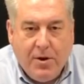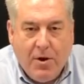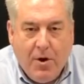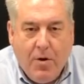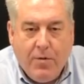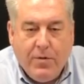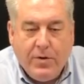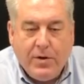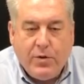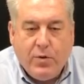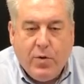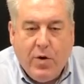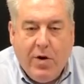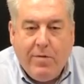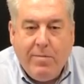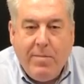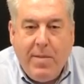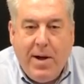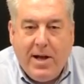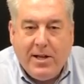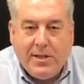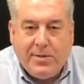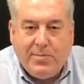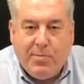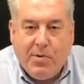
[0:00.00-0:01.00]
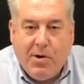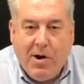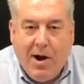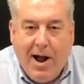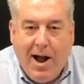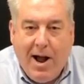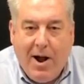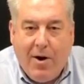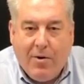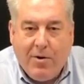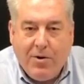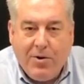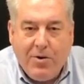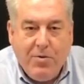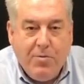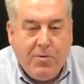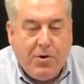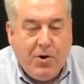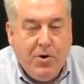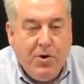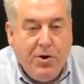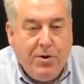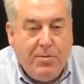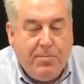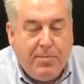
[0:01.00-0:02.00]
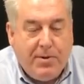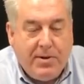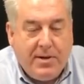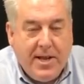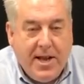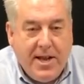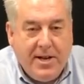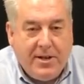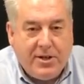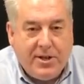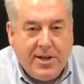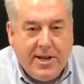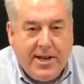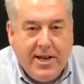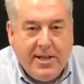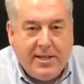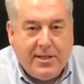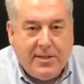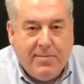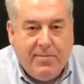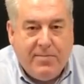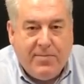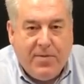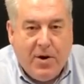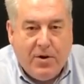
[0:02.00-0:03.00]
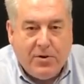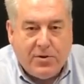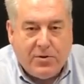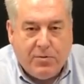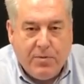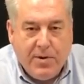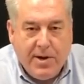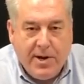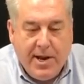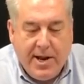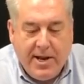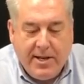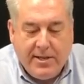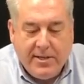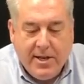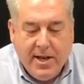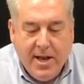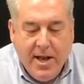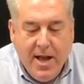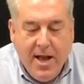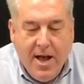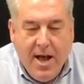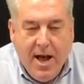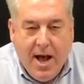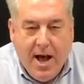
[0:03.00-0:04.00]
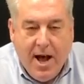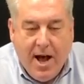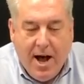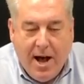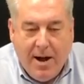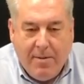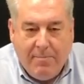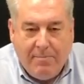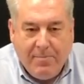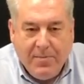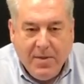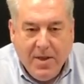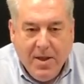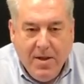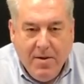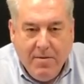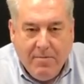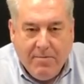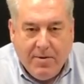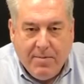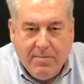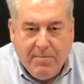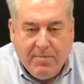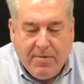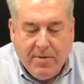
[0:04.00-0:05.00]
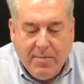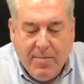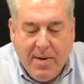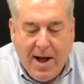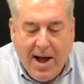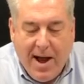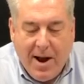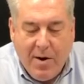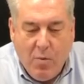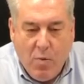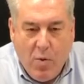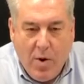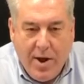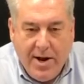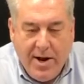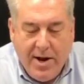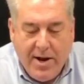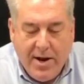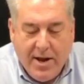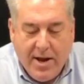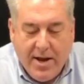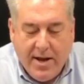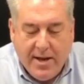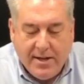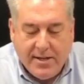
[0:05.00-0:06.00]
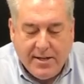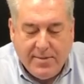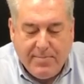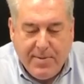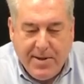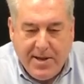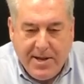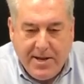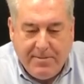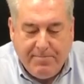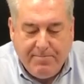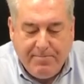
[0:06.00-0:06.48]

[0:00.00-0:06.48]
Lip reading: Over 12 miles per hour, you could potentially get some false readings from high wind speed.